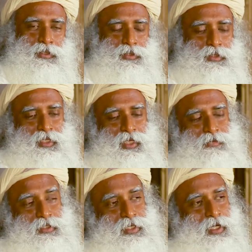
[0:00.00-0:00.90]
So
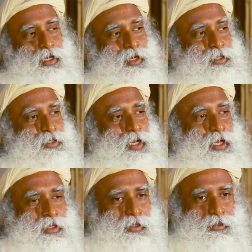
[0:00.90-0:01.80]
Devi's color is
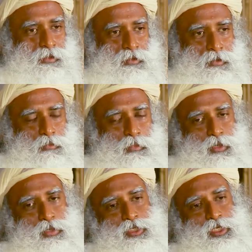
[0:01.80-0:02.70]
red
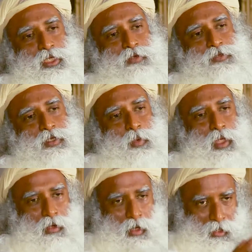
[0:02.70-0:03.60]
because she gives
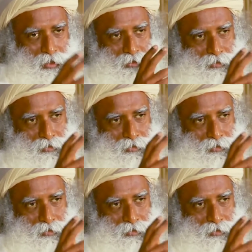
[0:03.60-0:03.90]
away red.